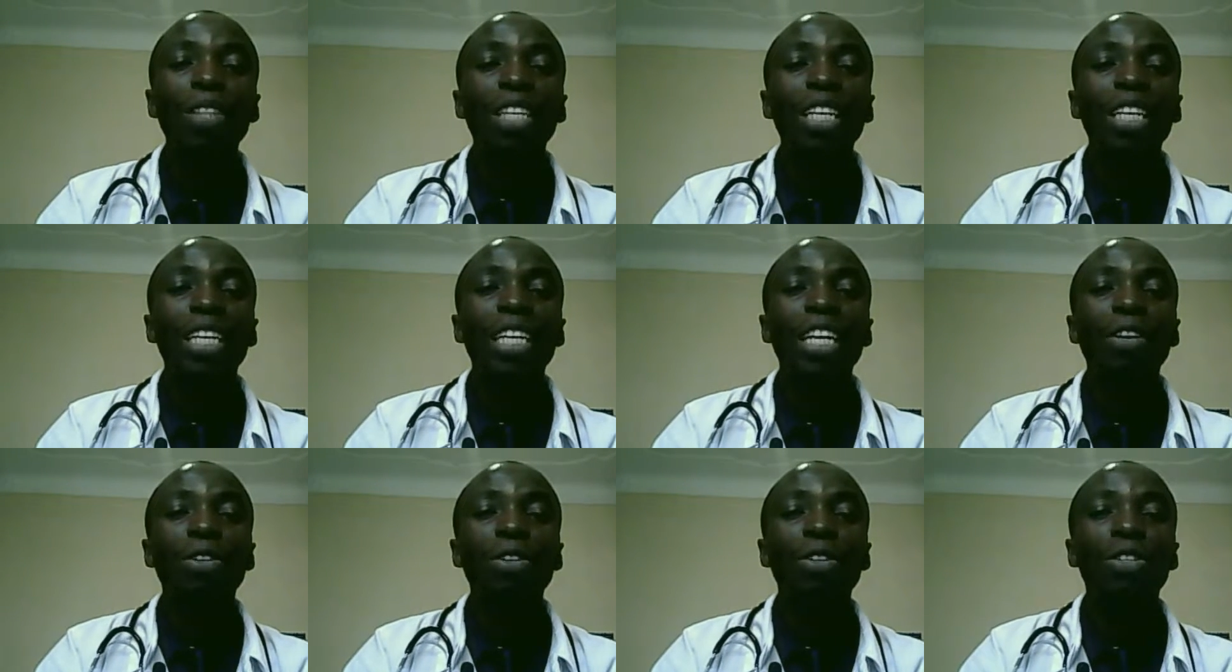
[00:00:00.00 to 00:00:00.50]

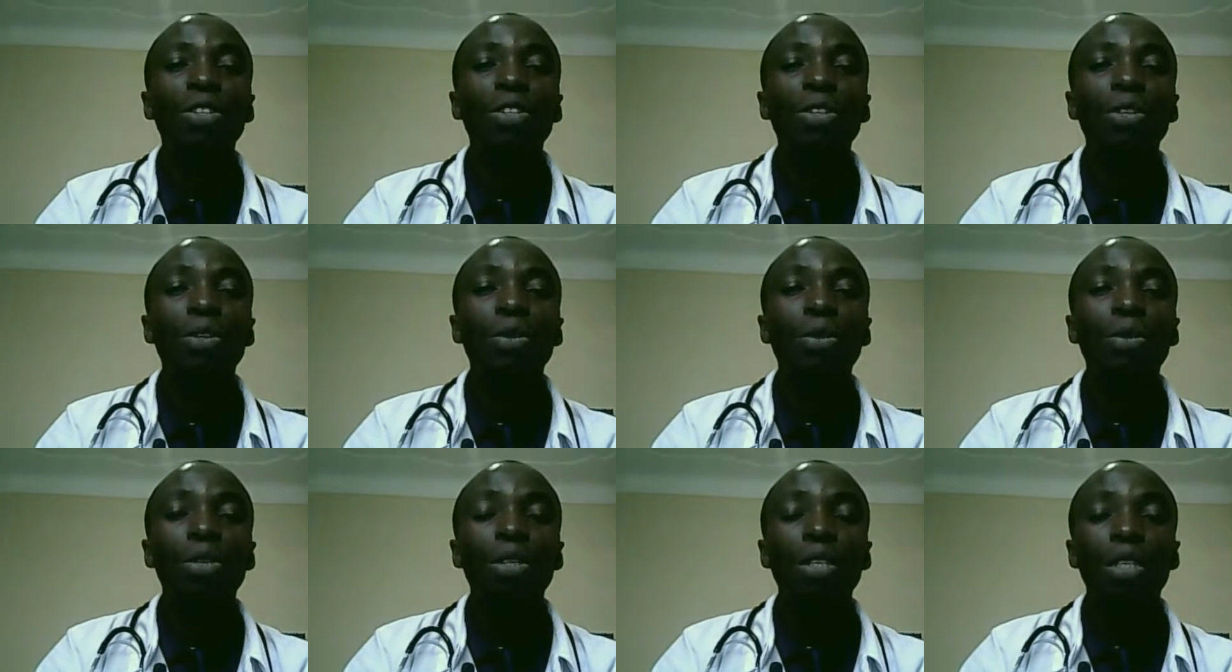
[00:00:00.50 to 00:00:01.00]
Then
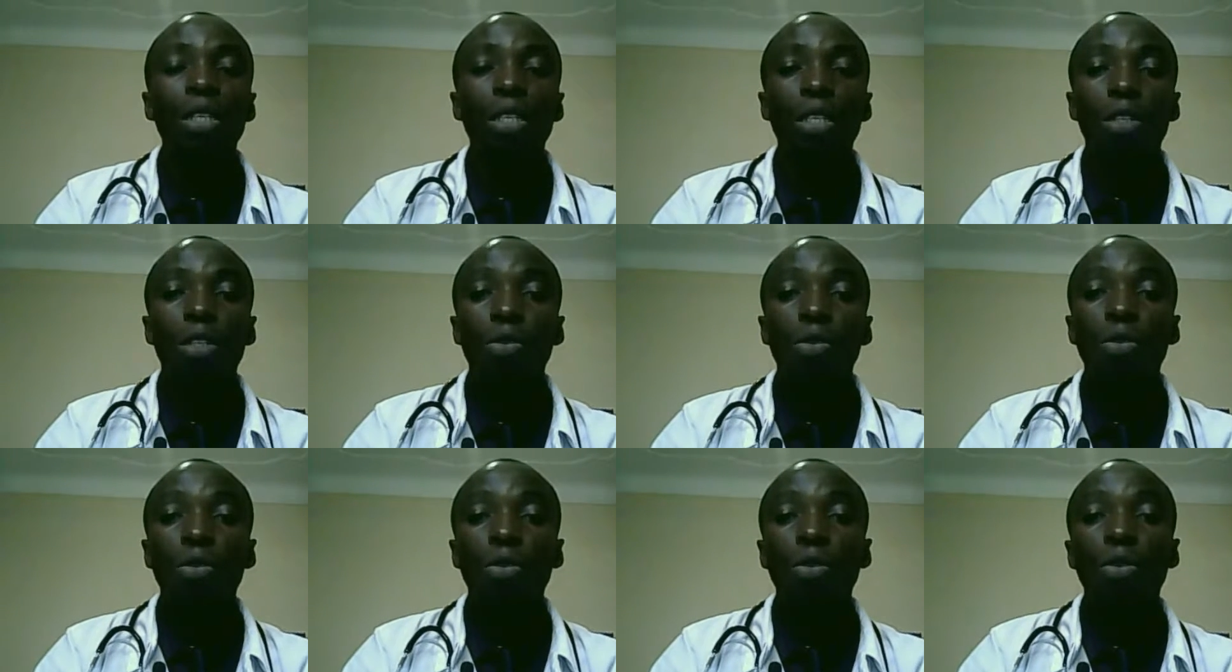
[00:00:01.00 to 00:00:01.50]
also
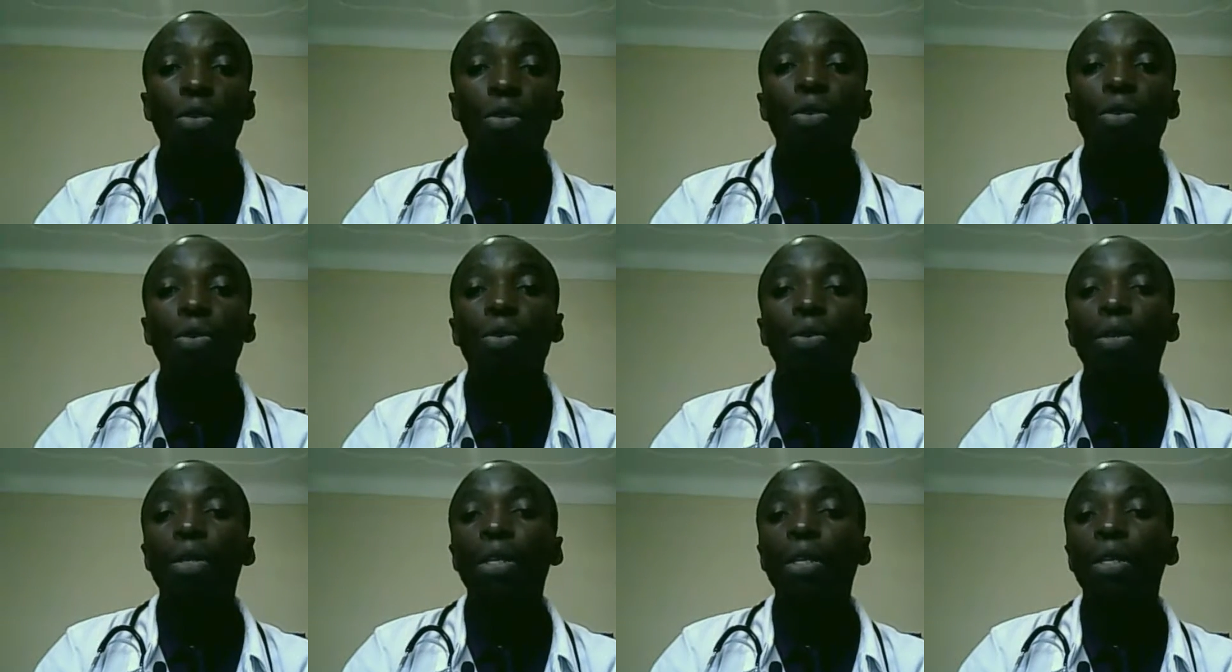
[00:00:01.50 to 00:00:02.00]
you could
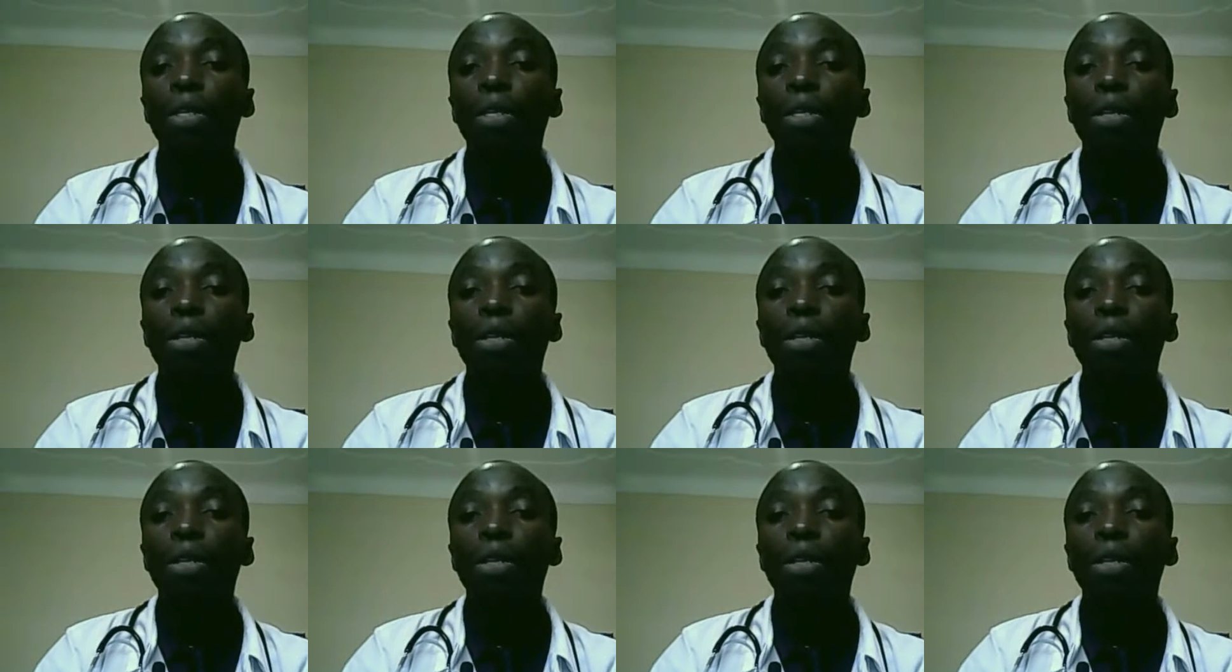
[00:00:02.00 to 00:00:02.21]
do